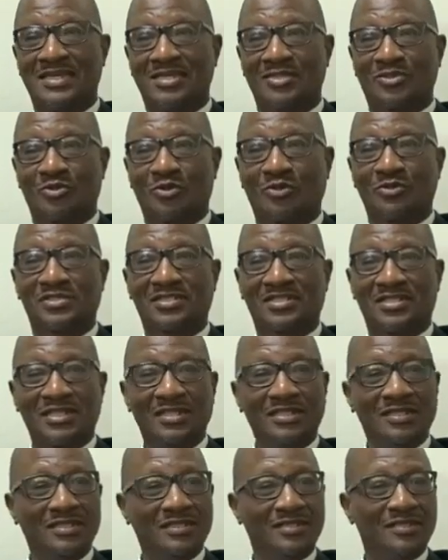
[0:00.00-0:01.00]
So we
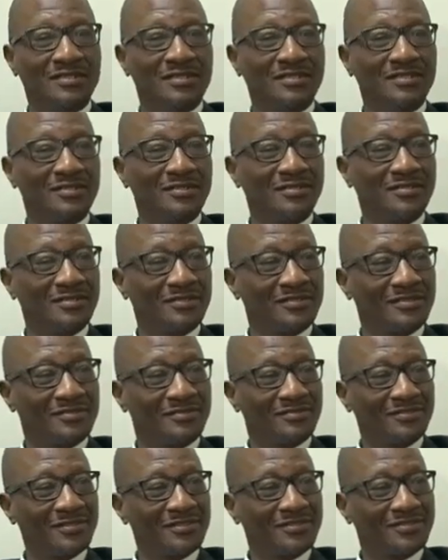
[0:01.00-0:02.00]
stayed in the
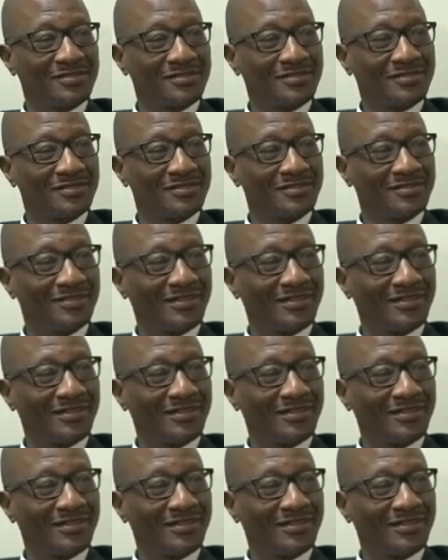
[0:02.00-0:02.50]
streets